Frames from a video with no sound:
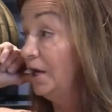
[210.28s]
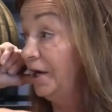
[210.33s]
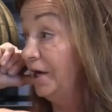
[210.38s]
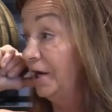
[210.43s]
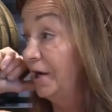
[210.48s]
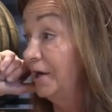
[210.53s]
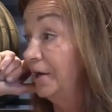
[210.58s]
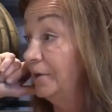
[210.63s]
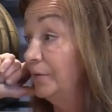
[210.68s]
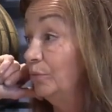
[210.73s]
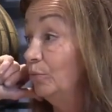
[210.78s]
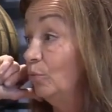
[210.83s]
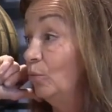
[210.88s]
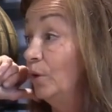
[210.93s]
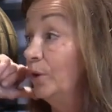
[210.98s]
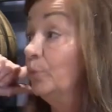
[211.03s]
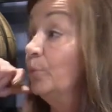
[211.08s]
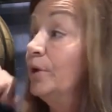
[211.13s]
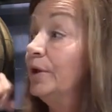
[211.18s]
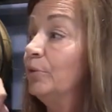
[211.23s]
And
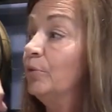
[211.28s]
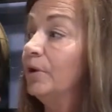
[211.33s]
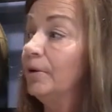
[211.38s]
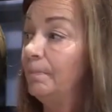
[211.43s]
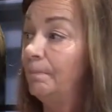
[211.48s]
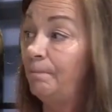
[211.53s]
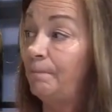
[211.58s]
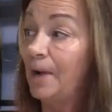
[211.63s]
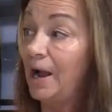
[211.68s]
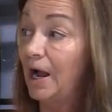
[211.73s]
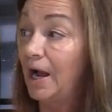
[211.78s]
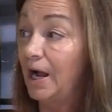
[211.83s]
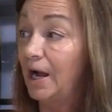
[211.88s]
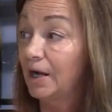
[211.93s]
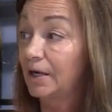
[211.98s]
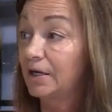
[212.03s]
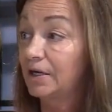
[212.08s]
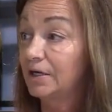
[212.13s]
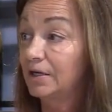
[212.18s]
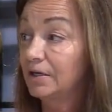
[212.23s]
when we went
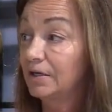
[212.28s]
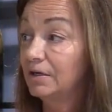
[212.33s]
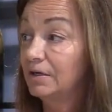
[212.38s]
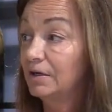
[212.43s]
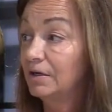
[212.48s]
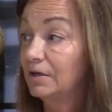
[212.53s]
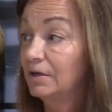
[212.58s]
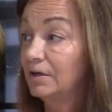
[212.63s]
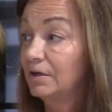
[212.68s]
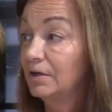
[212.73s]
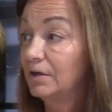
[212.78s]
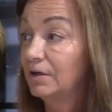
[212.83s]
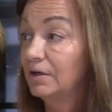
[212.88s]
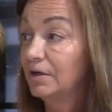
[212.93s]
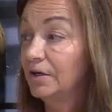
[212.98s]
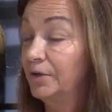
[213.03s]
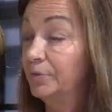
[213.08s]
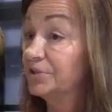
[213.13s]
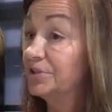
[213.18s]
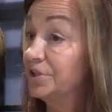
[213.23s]
back,
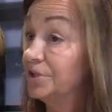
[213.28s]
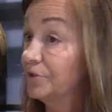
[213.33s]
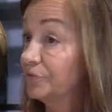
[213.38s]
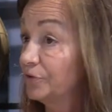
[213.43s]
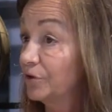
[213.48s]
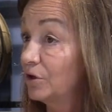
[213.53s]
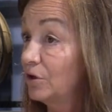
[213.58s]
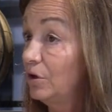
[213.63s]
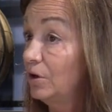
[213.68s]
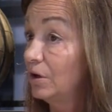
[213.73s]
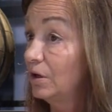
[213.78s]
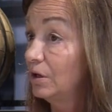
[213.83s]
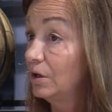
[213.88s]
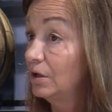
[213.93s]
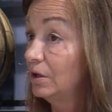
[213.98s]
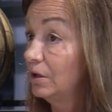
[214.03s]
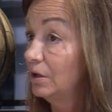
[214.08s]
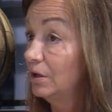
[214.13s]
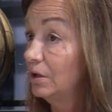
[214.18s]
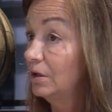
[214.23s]
it was a different
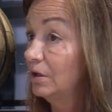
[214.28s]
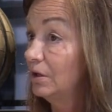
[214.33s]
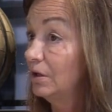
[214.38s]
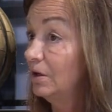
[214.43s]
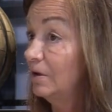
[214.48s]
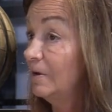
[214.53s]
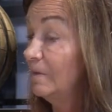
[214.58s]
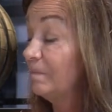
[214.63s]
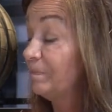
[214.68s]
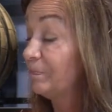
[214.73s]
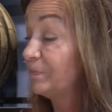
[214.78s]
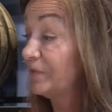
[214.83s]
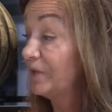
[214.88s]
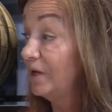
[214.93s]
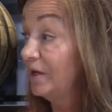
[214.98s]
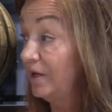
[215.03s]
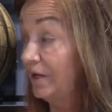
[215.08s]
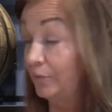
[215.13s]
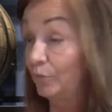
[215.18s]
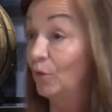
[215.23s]
car.
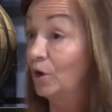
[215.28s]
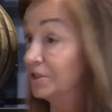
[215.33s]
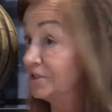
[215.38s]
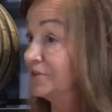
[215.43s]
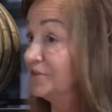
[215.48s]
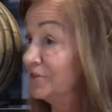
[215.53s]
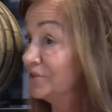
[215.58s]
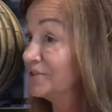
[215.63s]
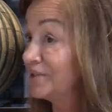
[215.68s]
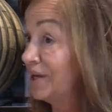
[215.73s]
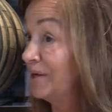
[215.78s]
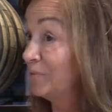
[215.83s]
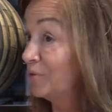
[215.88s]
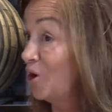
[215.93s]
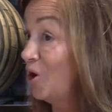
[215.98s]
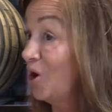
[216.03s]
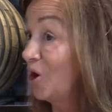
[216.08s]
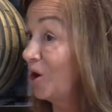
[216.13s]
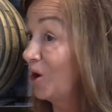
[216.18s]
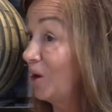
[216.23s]
It wasn't the same
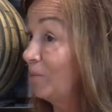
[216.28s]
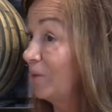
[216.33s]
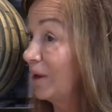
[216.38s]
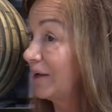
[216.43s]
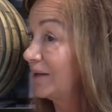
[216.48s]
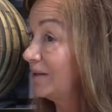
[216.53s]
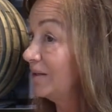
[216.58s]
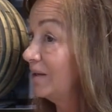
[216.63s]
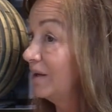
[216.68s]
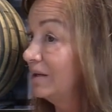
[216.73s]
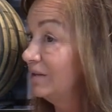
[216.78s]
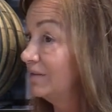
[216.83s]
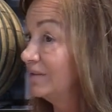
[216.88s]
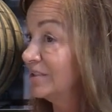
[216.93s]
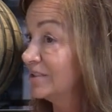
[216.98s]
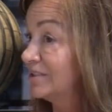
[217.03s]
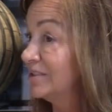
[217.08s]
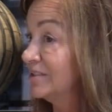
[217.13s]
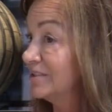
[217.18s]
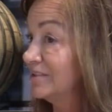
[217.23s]
car. I'm like,
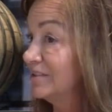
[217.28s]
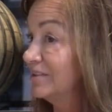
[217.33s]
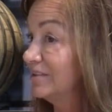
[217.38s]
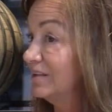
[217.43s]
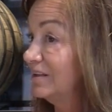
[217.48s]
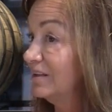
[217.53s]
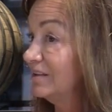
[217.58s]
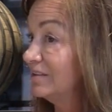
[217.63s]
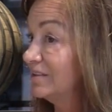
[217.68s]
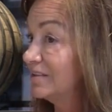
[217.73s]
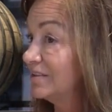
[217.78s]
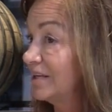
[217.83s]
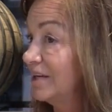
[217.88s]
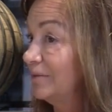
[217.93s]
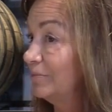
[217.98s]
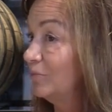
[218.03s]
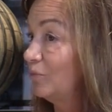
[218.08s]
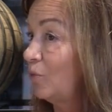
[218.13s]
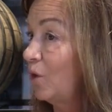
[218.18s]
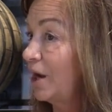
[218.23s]
this isn't the
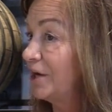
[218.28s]
same.